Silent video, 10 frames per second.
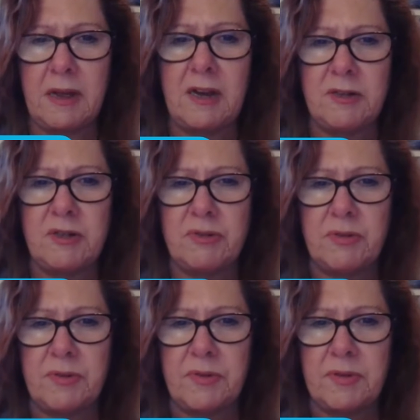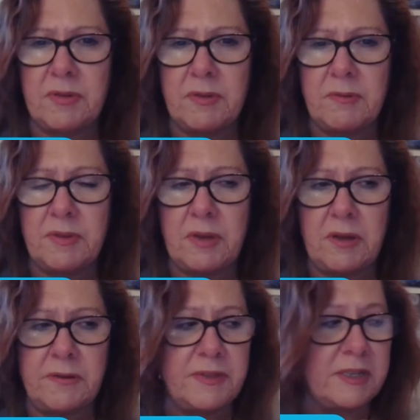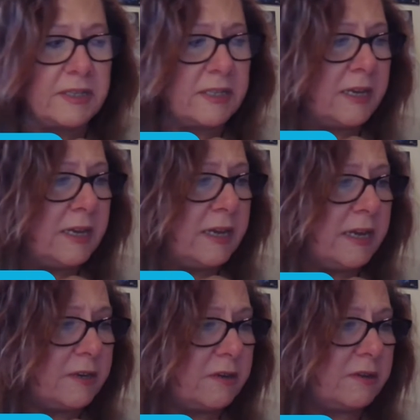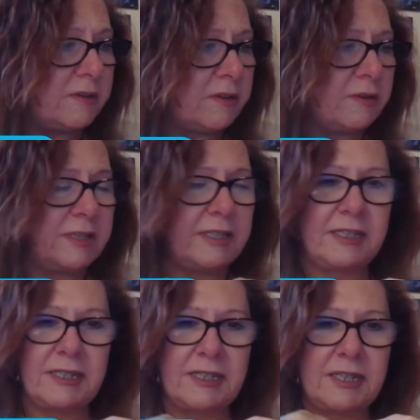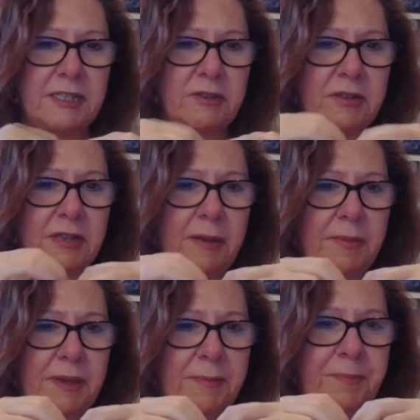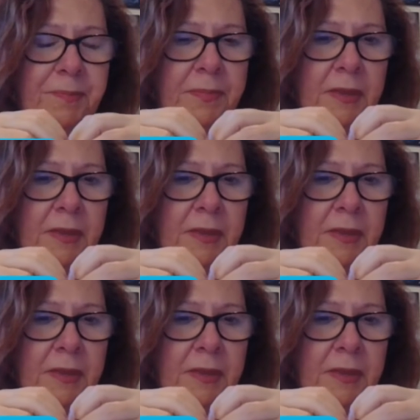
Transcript: our truth with all of this and all of the craziness that's going to come in.